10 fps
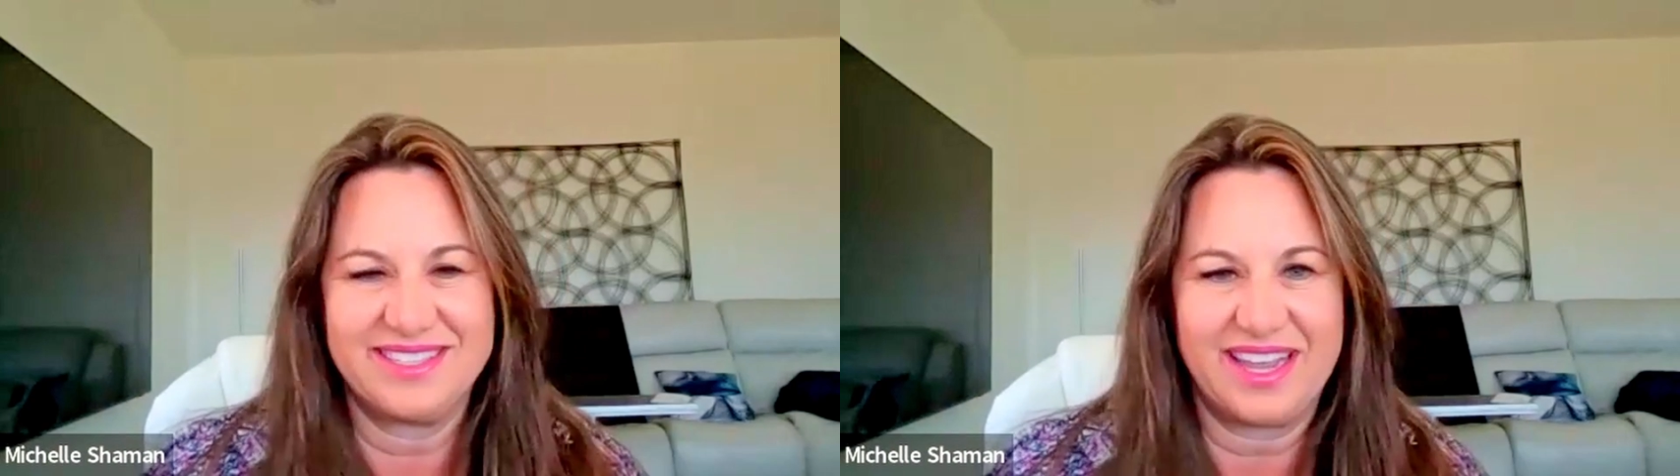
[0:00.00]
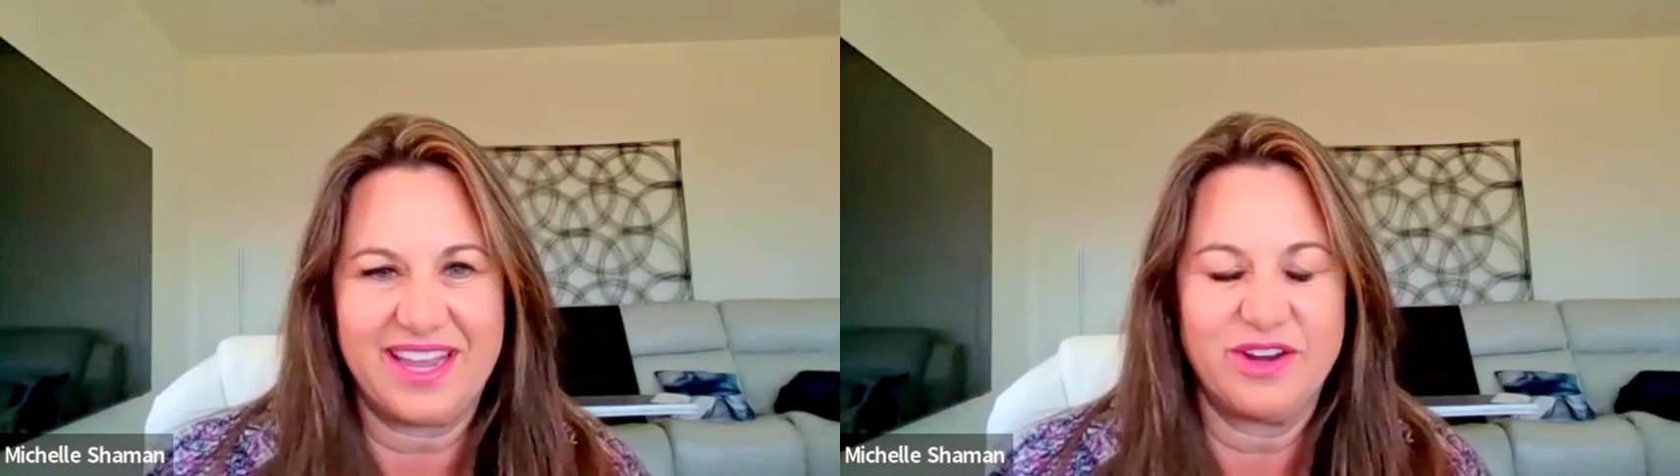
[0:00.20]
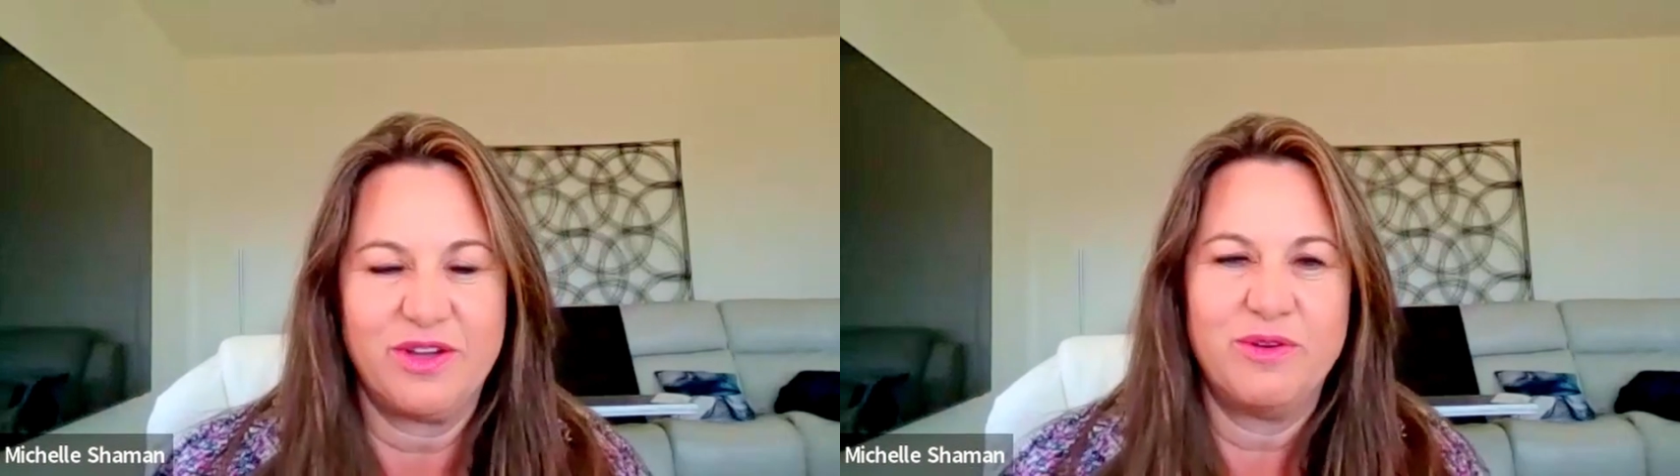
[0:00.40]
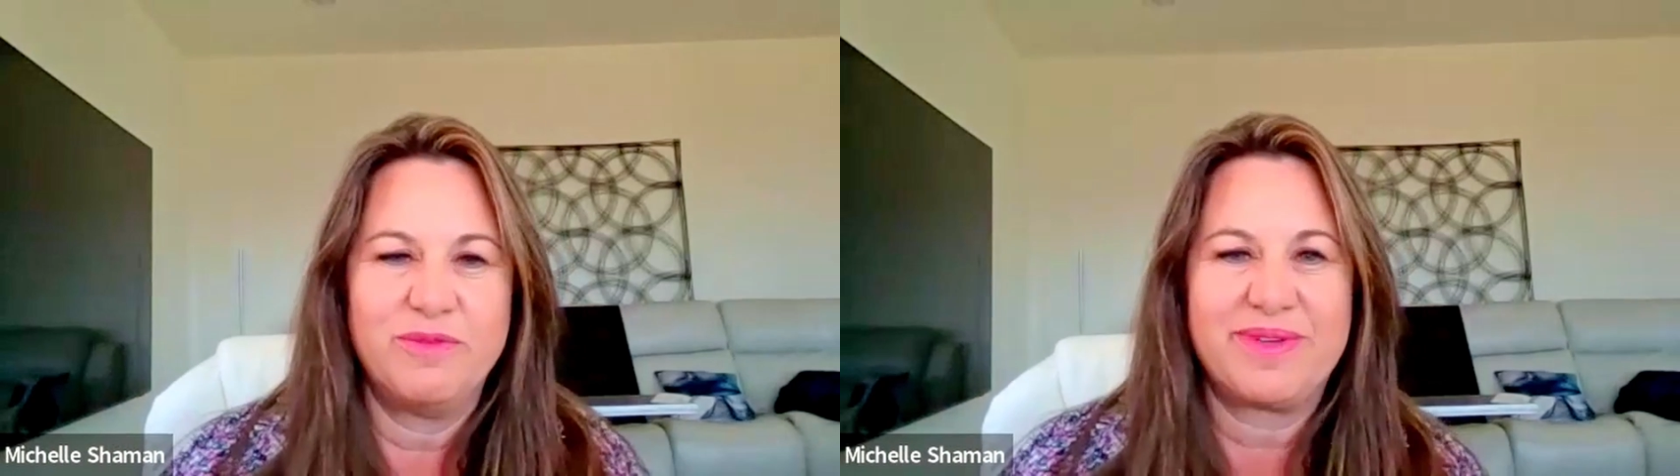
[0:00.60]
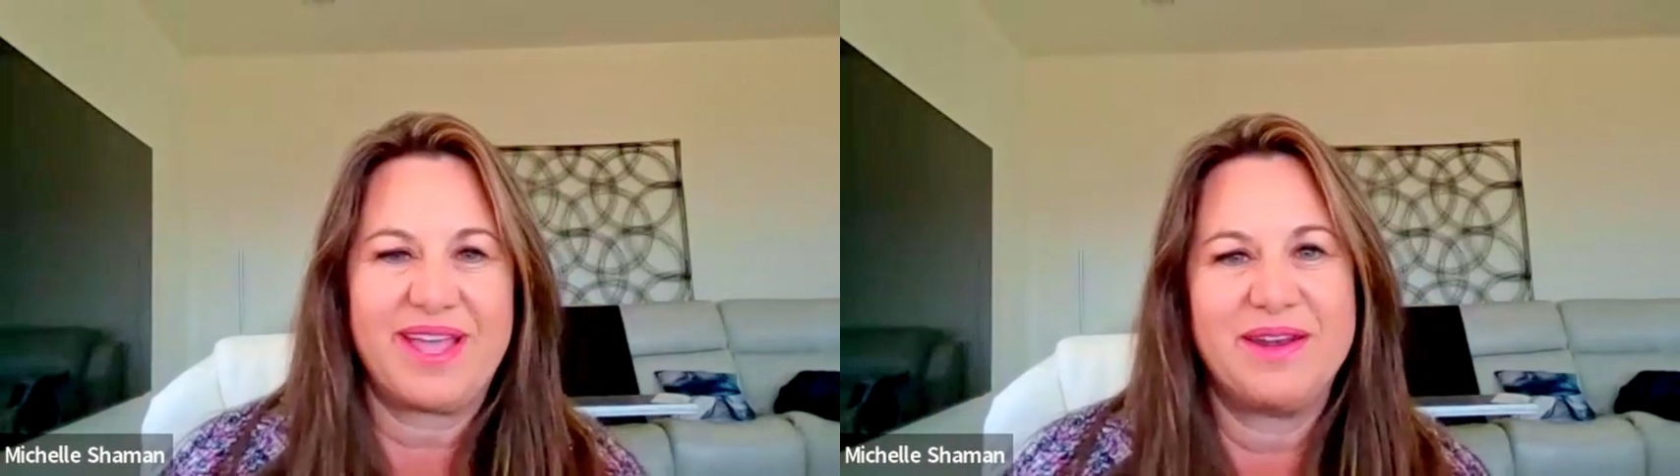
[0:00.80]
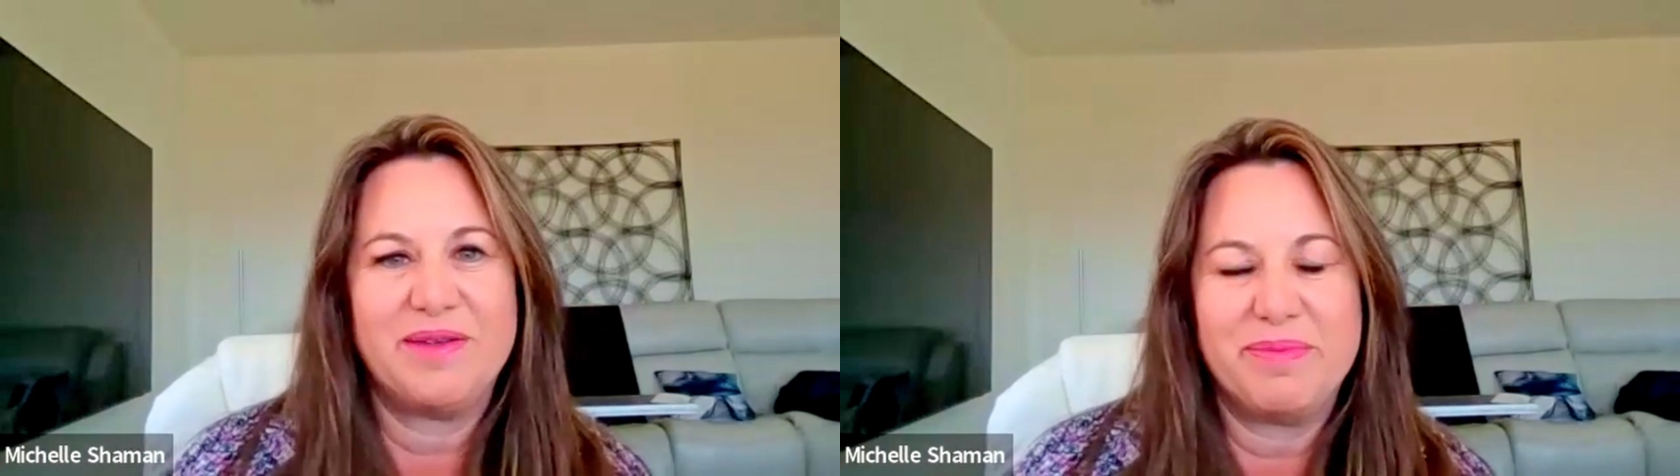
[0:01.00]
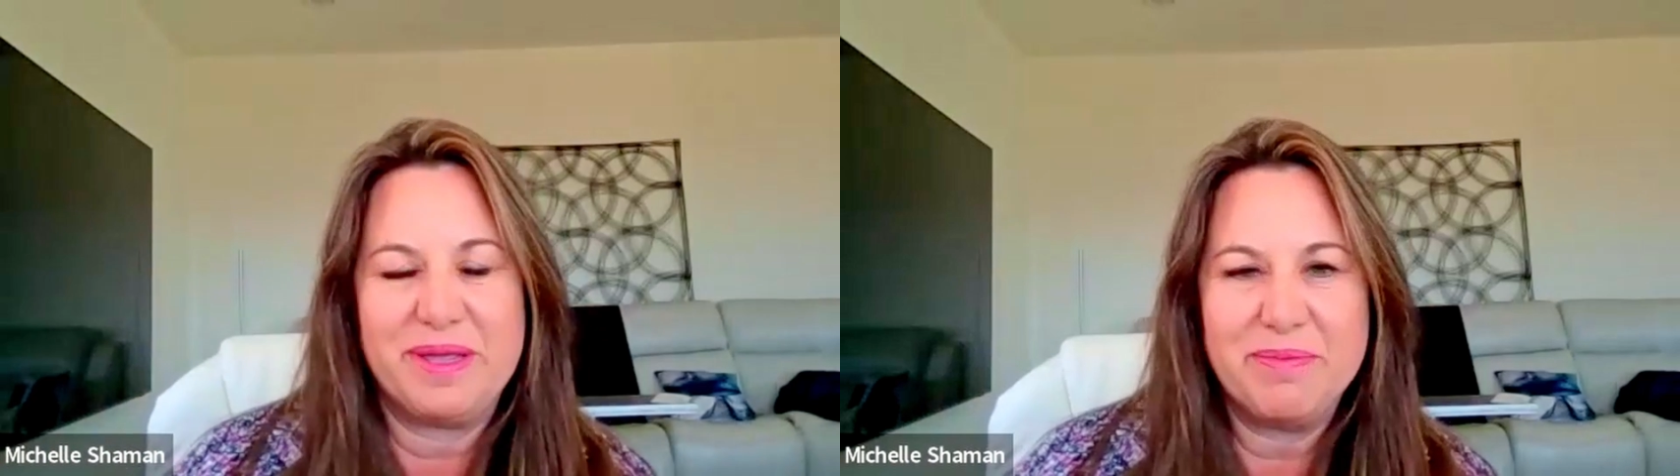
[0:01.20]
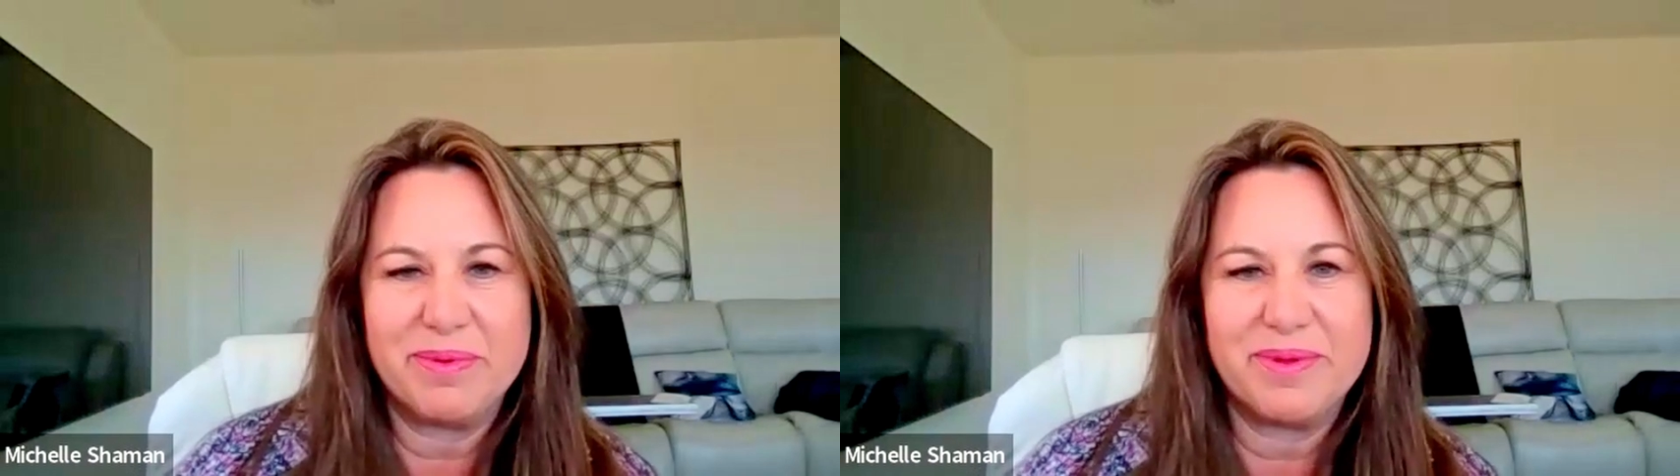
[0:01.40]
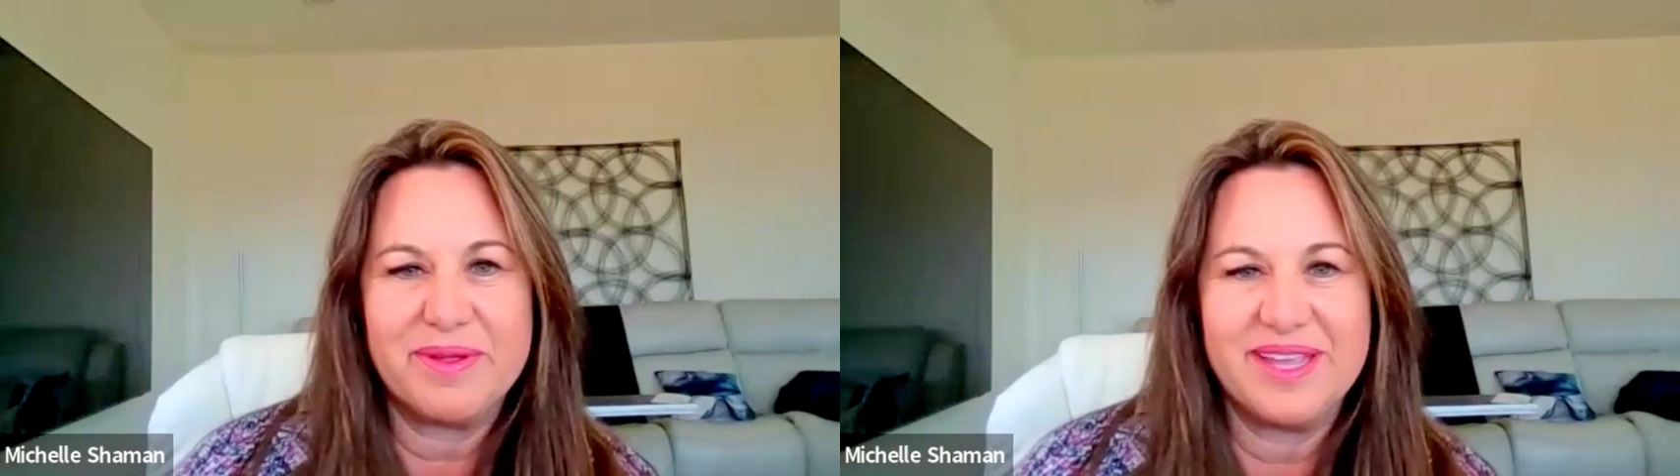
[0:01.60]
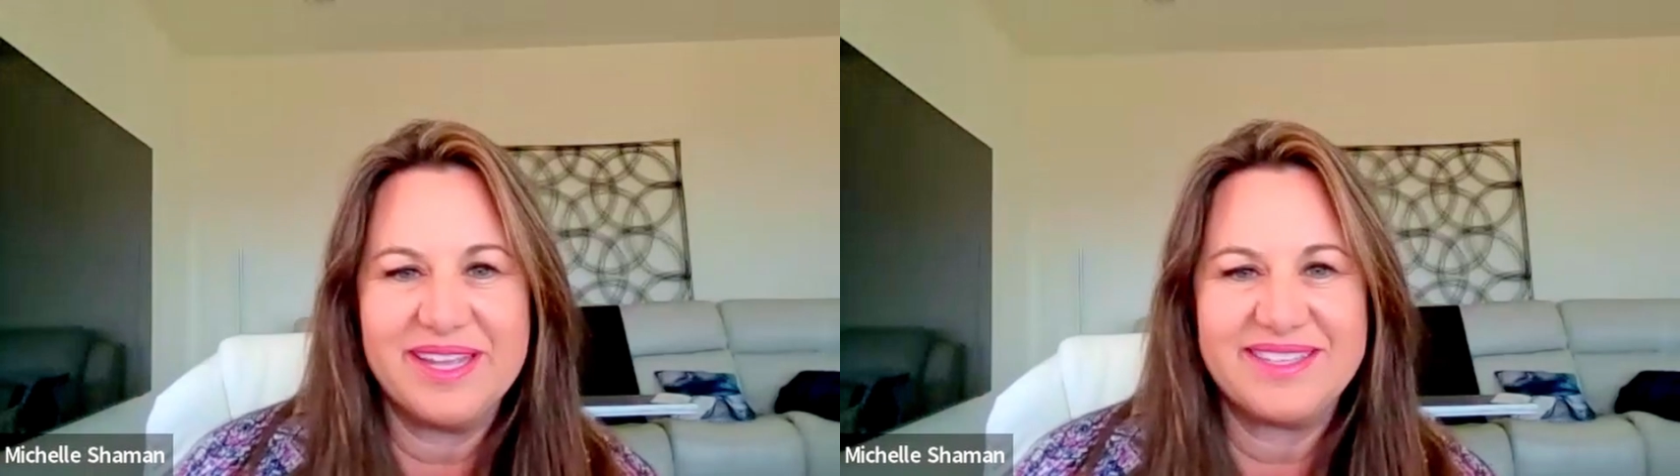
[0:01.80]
second home kind of people.